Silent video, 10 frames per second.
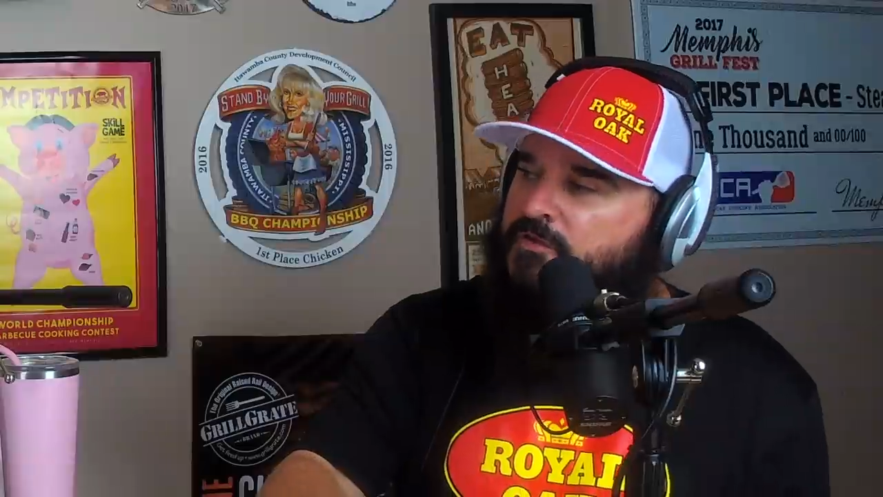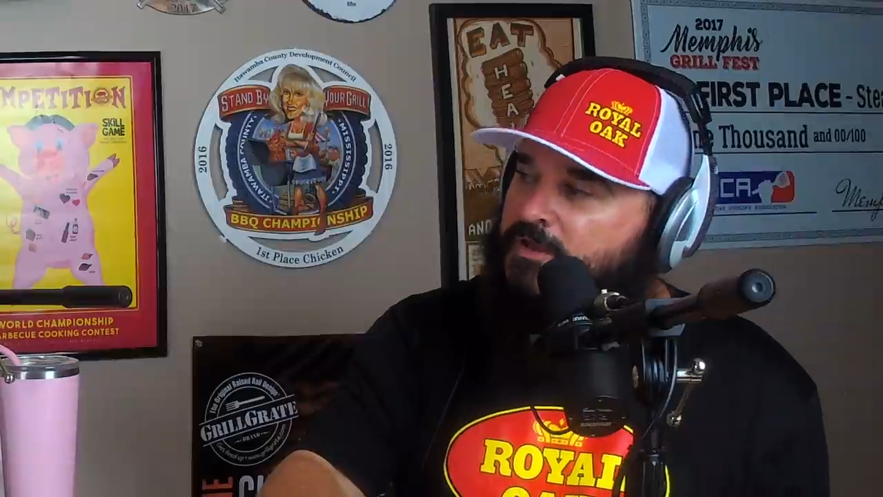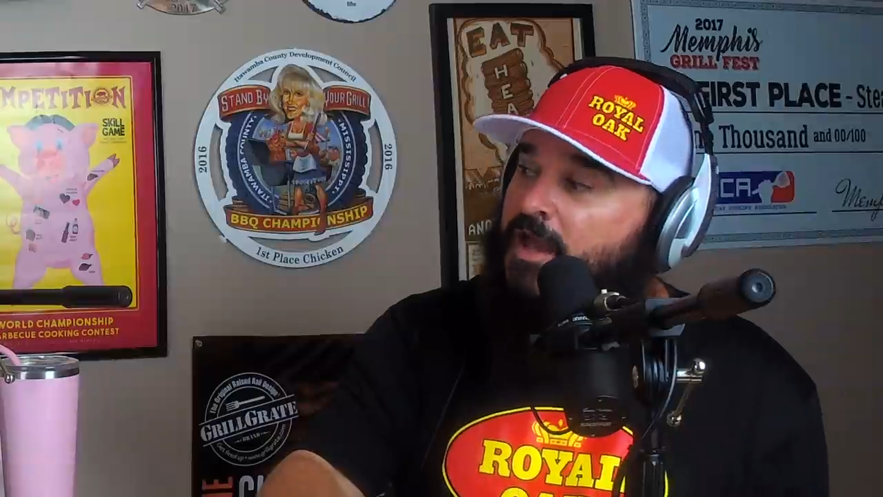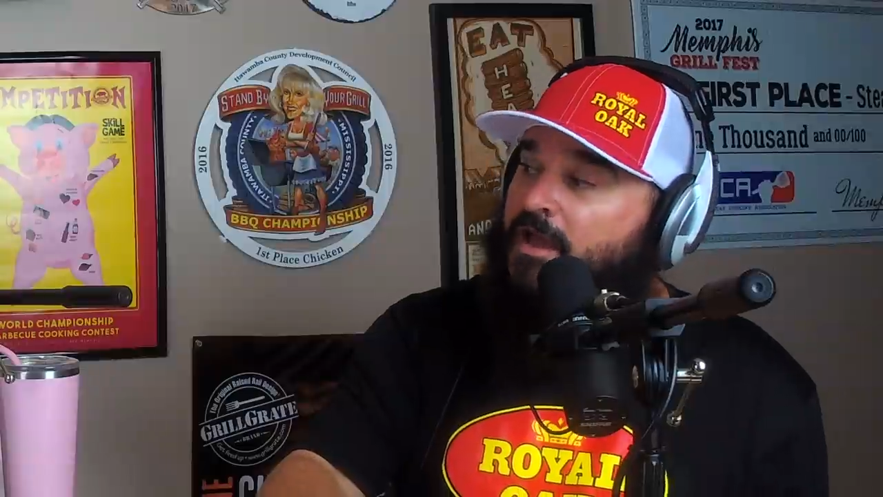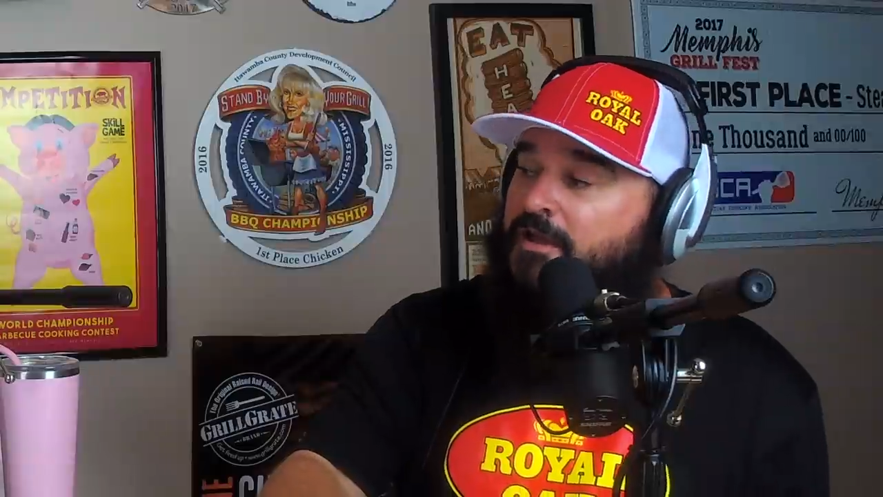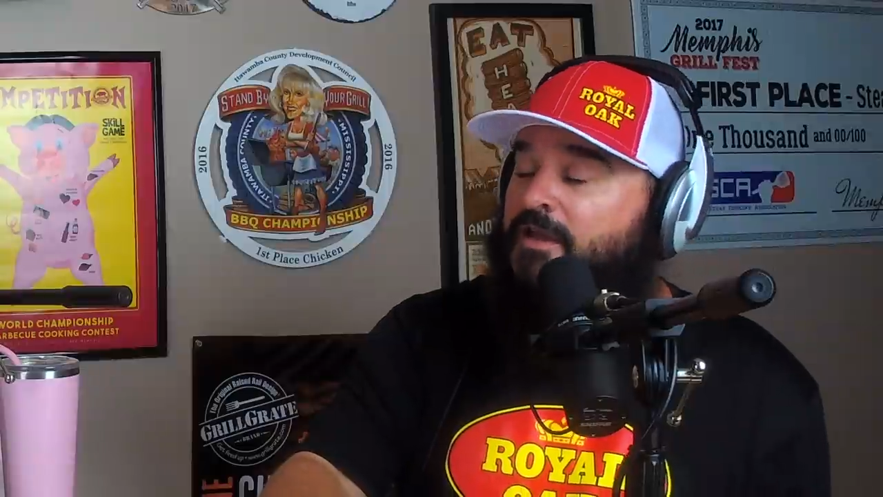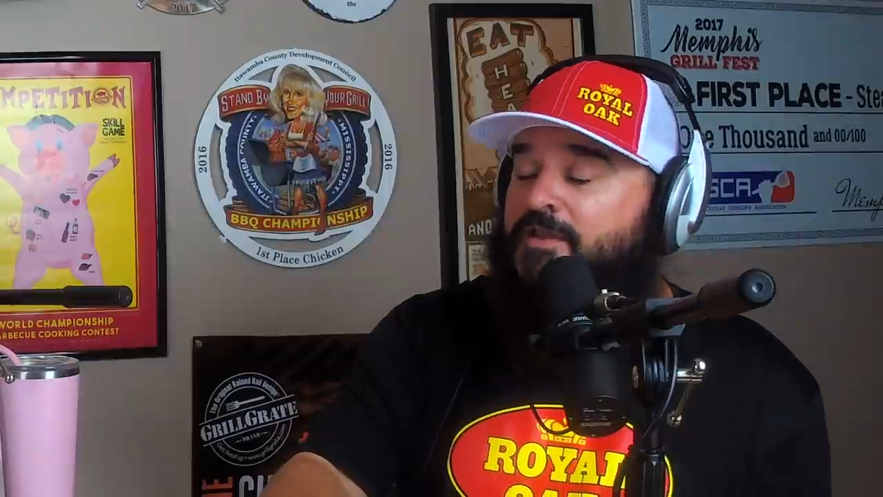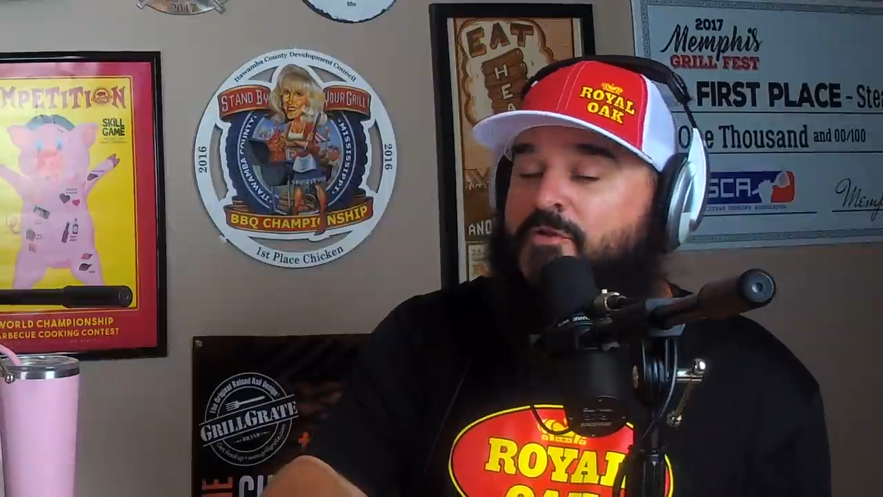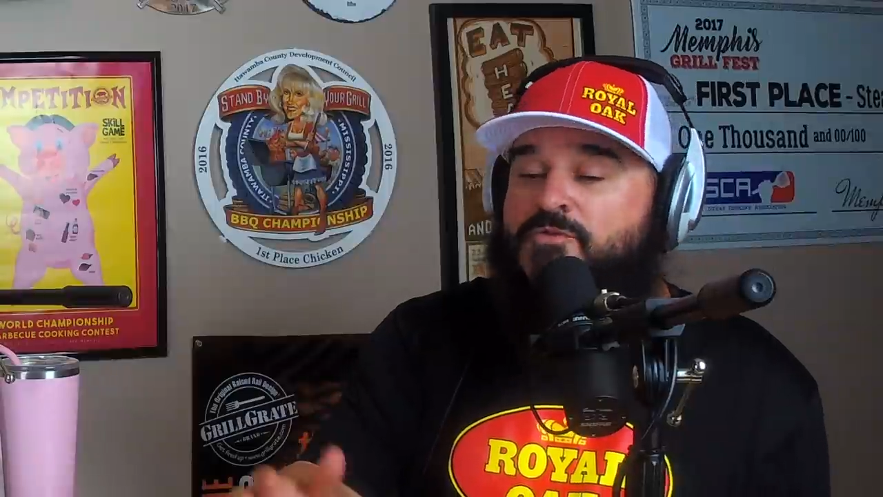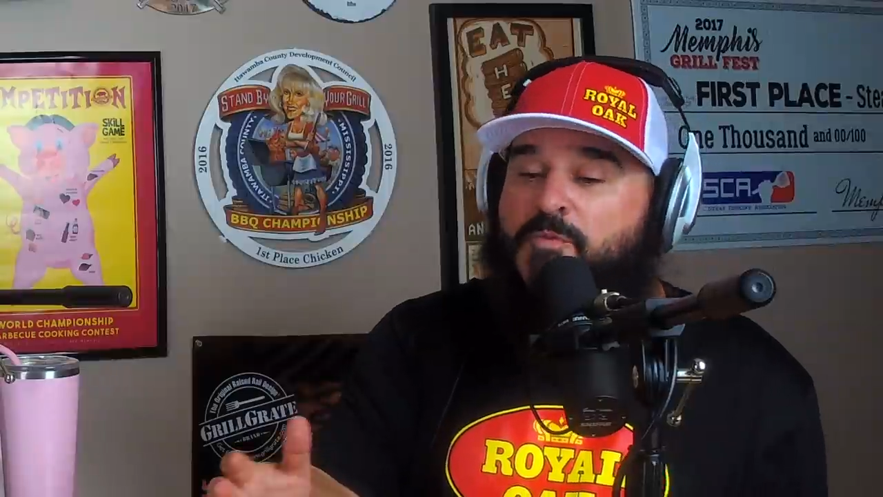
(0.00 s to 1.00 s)
So yeah, yeah,
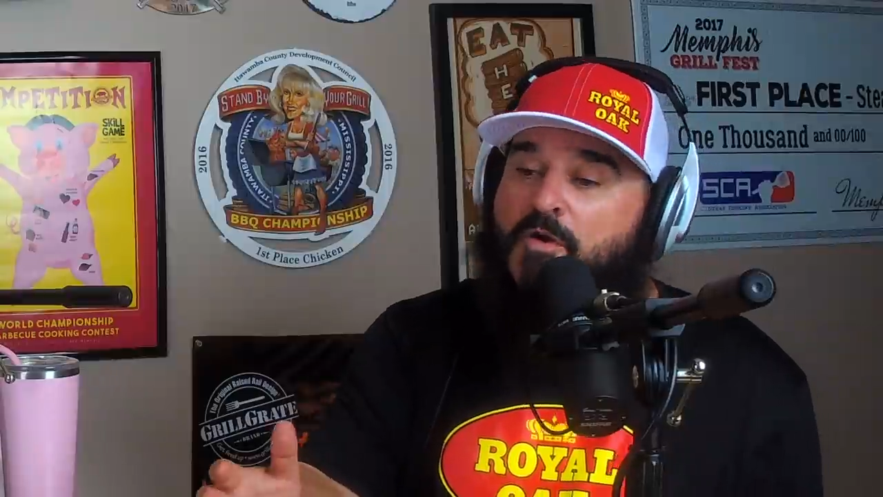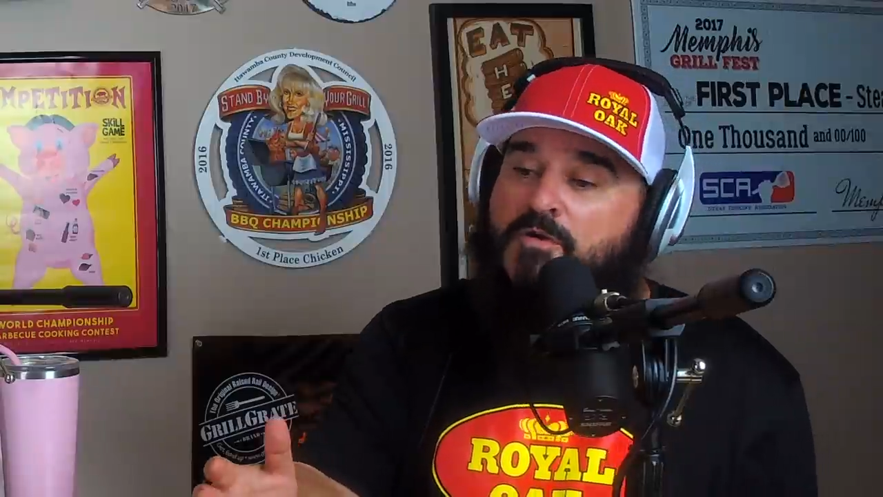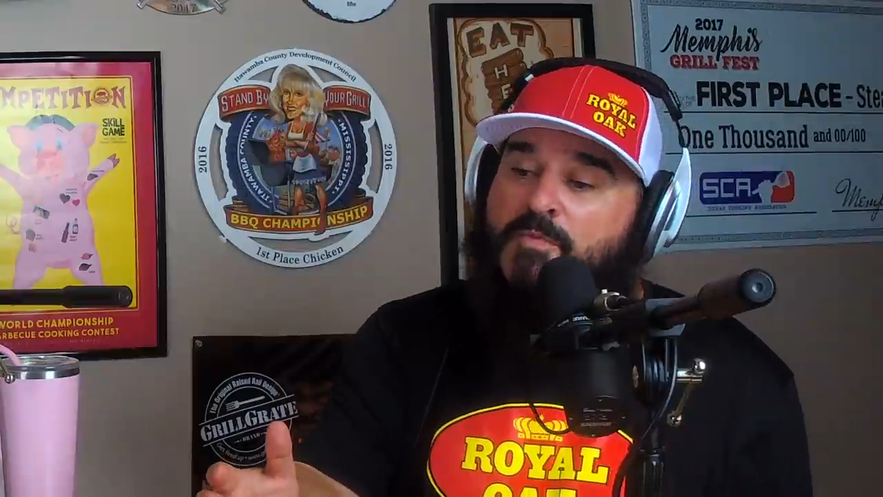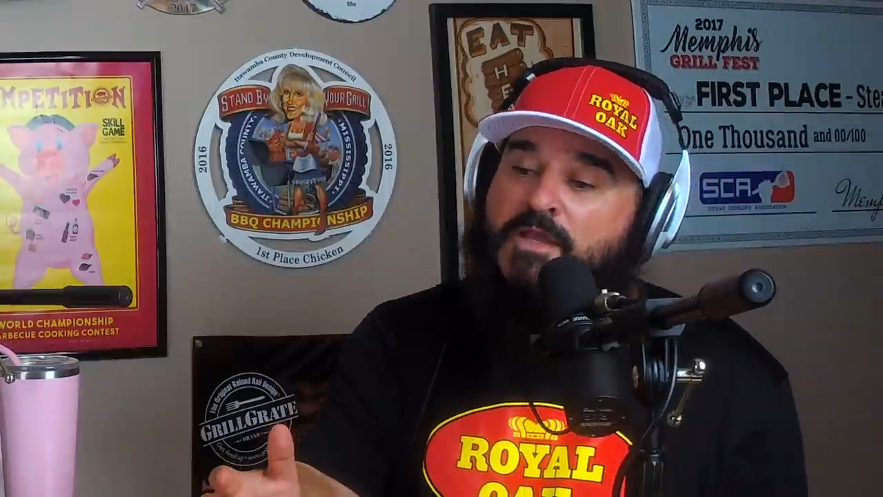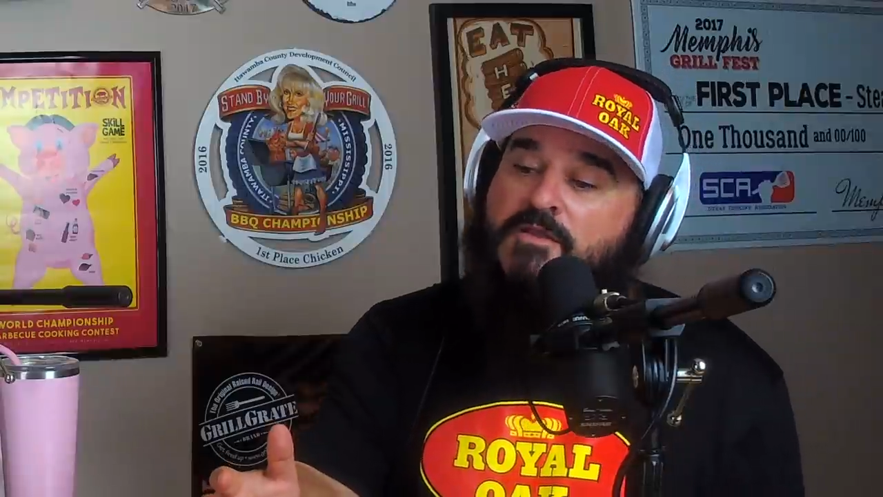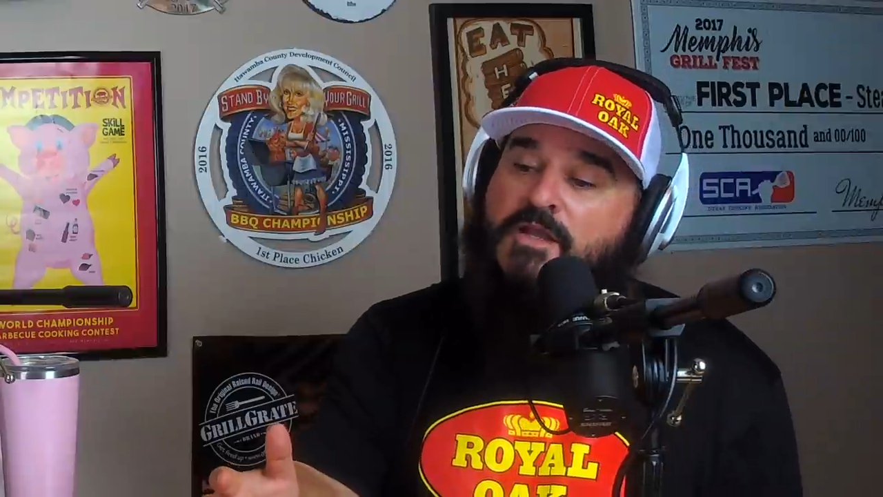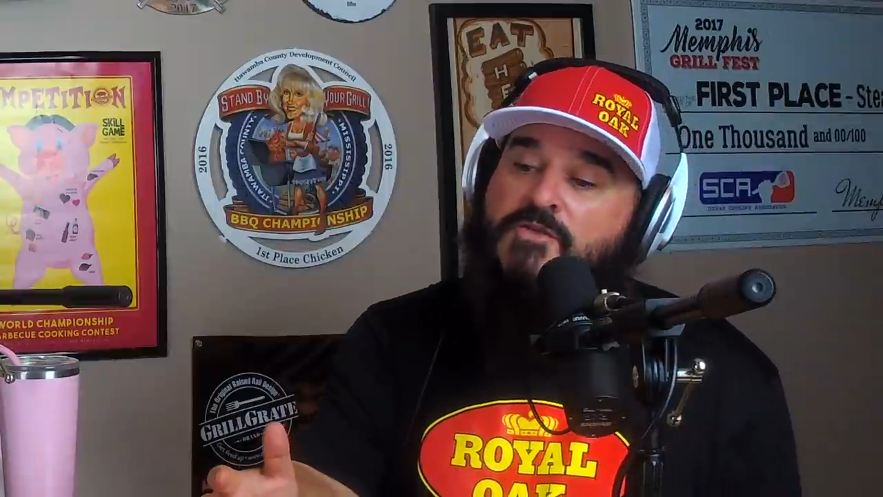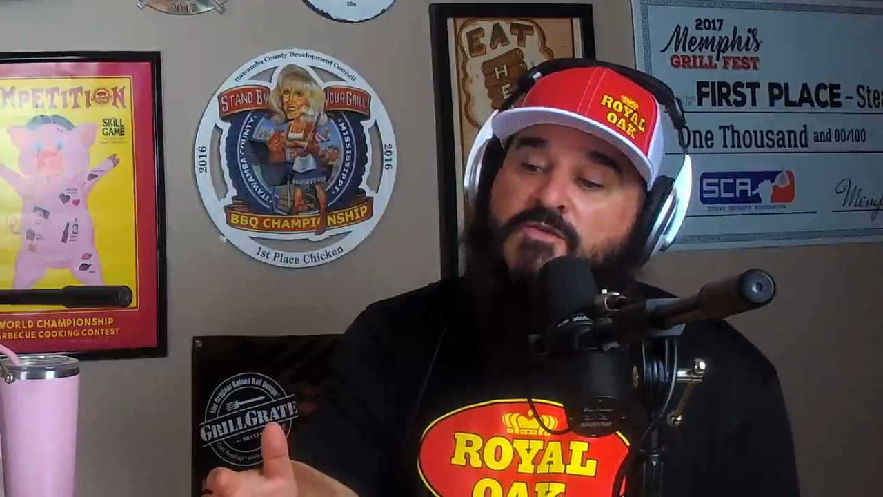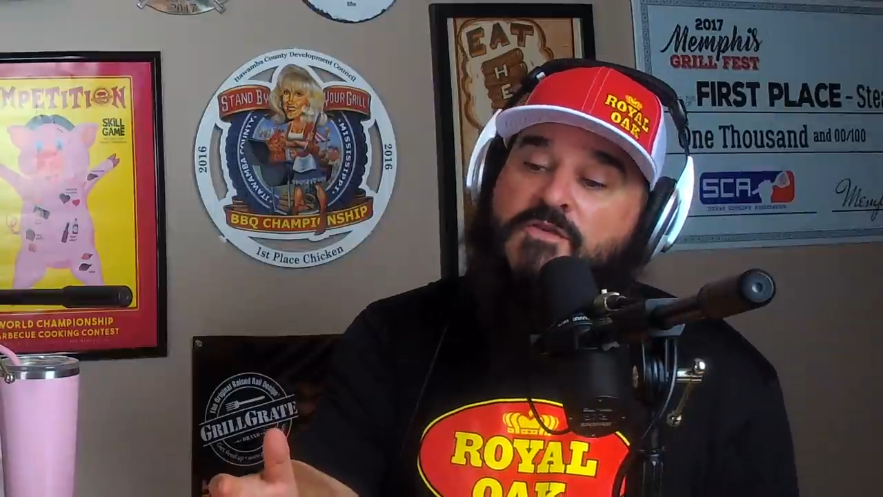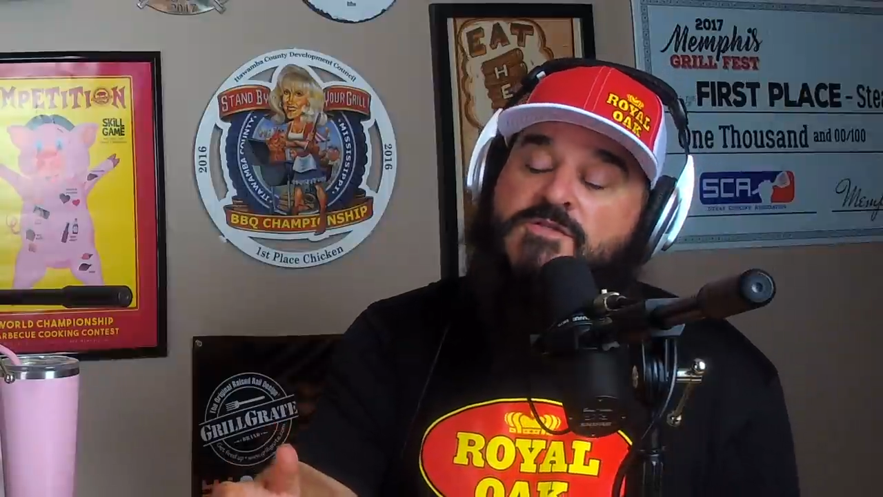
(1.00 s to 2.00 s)
that was part of making that
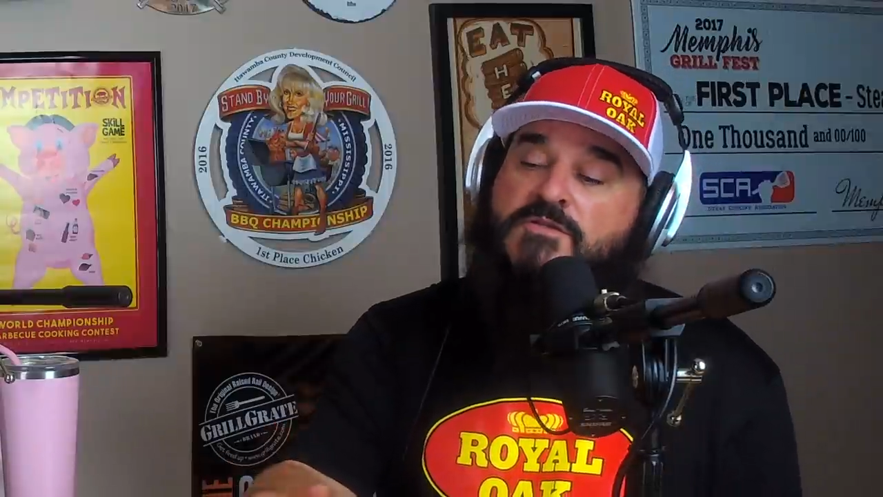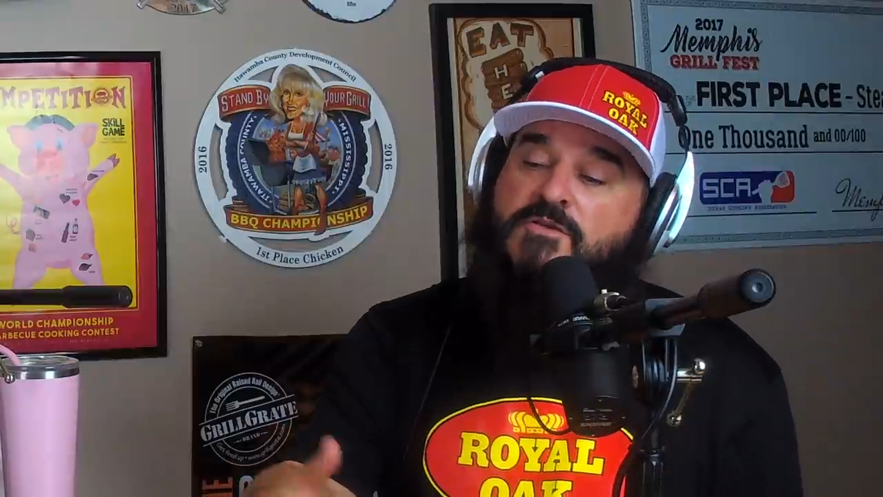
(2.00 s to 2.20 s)
decision.